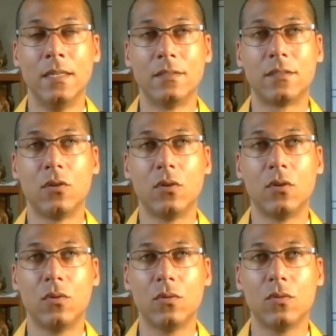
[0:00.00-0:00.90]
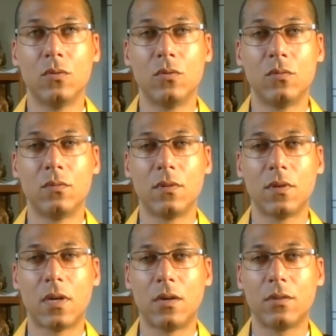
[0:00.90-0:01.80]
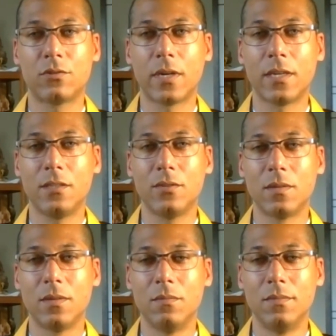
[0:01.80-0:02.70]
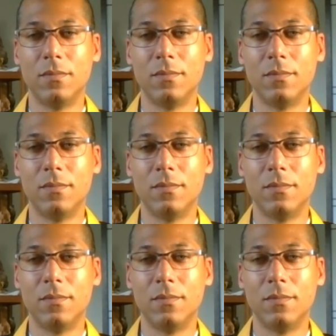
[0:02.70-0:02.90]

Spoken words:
So I'll try to use a